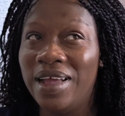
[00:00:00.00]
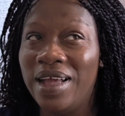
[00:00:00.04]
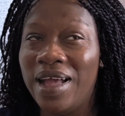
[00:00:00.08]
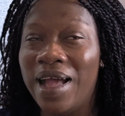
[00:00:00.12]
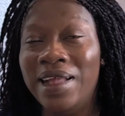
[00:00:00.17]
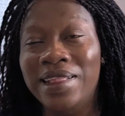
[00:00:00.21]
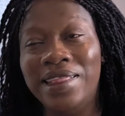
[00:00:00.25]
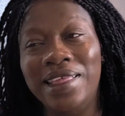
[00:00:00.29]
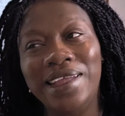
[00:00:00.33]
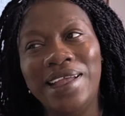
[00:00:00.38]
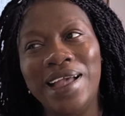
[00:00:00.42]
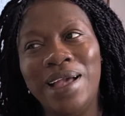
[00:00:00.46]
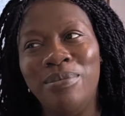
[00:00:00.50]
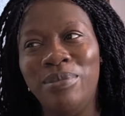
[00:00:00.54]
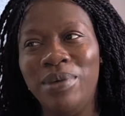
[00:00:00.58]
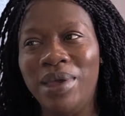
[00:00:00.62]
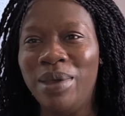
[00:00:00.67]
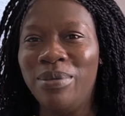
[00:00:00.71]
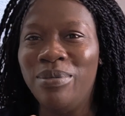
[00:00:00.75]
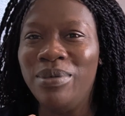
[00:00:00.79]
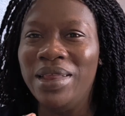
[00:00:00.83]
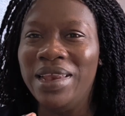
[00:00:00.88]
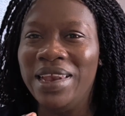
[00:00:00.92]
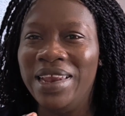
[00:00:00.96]
I think I'm
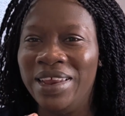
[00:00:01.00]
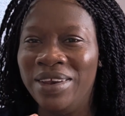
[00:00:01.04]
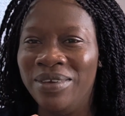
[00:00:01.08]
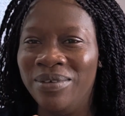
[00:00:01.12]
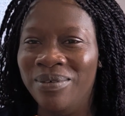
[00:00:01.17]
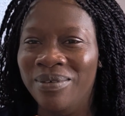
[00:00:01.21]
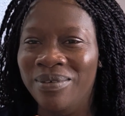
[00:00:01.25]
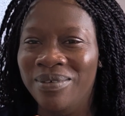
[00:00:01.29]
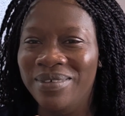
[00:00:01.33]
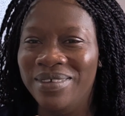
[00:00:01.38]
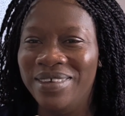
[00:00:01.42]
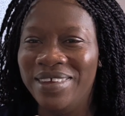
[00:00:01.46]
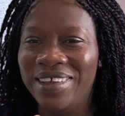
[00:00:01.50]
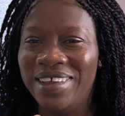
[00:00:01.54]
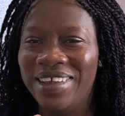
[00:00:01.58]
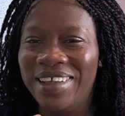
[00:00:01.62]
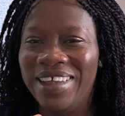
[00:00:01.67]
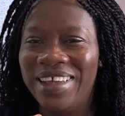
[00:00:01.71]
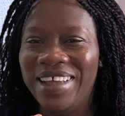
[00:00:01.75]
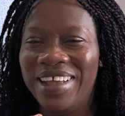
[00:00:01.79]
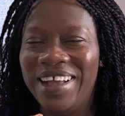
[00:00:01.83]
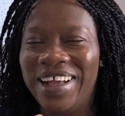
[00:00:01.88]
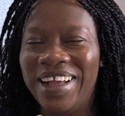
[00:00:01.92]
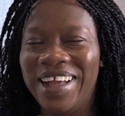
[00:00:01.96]
aiming little.
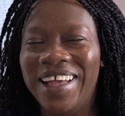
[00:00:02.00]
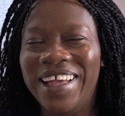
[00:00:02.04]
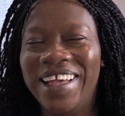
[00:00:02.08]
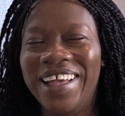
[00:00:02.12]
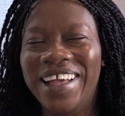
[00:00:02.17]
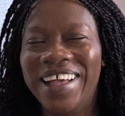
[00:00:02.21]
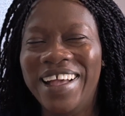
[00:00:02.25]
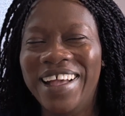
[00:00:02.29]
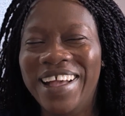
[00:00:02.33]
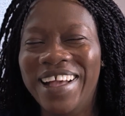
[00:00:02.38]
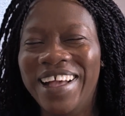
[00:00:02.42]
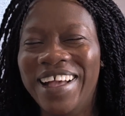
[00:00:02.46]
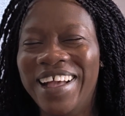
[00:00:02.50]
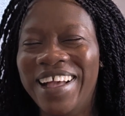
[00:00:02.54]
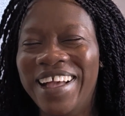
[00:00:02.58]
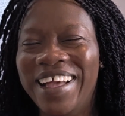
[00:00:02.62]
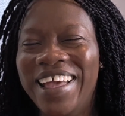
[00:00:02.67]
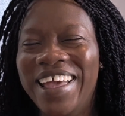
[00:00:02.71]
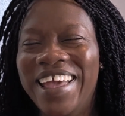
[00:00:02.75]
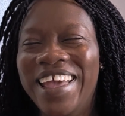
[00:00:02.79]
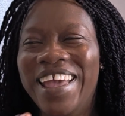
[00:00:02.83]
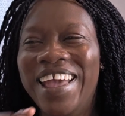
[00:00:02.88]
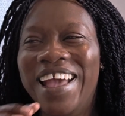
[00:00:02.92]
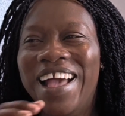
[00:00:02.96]

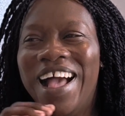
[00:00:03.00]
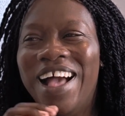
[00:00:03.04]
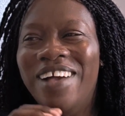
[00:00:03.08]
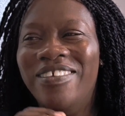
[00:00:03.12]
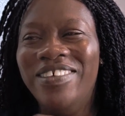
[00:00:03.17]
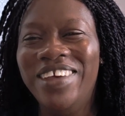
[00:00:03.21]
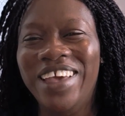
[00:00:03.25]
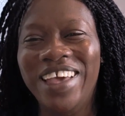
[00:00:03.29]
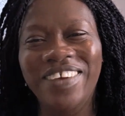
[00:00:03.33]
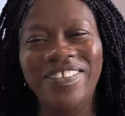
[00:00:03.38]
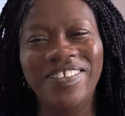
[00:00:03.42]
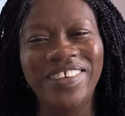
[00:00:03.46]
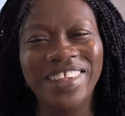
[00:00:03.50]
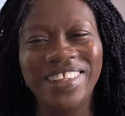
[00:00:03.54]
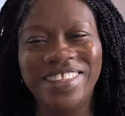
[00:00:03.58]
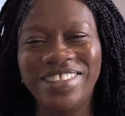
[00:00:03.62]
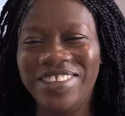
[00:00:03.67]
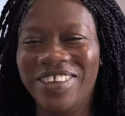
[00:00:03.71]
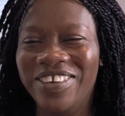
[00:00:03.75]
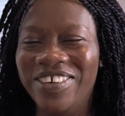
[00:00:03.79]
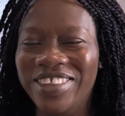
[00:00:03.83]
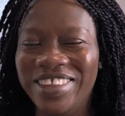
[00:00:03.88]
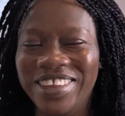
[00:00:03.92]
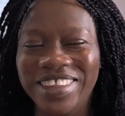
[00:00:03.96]
I'm aiming
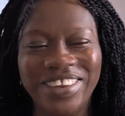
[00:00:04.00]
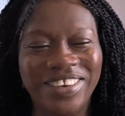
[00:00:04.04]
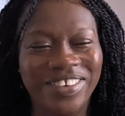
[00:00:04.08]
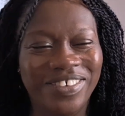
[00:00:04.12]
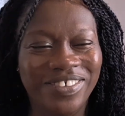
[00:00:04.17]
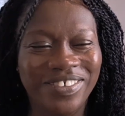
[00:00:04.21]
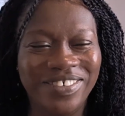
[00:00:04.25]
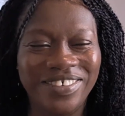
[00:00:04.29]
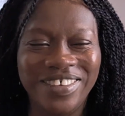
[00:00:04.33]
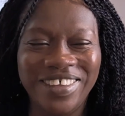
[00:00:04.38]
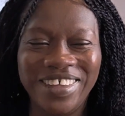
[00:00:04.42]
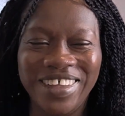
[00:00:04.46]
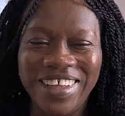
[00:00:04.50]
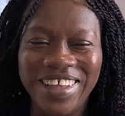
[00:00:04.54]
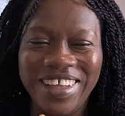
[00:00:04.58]
so little.